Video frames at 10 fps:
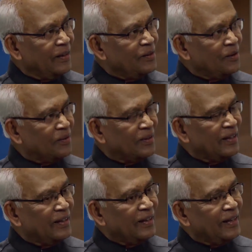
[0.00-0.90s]
You know,
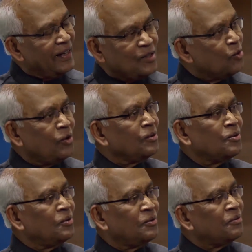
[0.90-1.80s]
is going
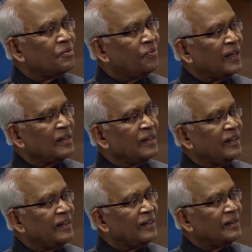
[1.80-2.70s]
to
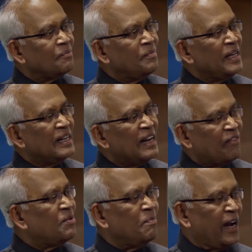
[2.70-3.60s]
finally be
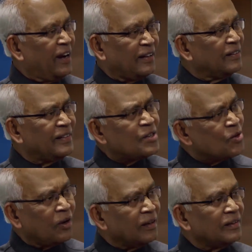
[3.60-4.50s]
left behind.
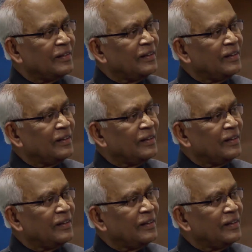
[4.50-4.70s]
That's all.